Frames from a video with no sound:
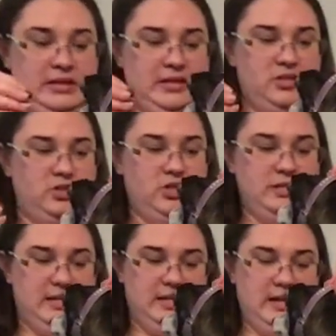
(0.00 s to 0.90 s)
that's good,
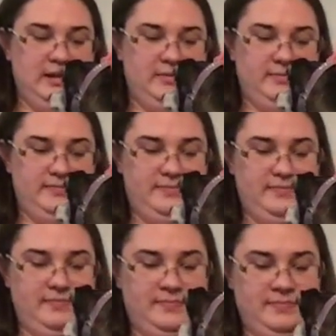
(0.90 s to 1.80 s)
Nina.
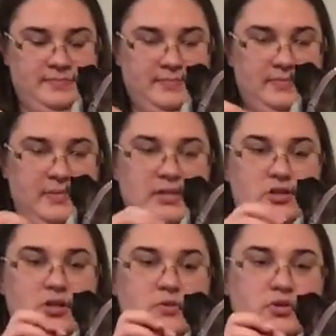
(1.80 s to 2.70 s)
That's
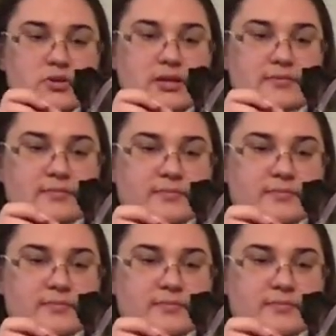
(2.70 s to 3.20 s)
good. You want a treat?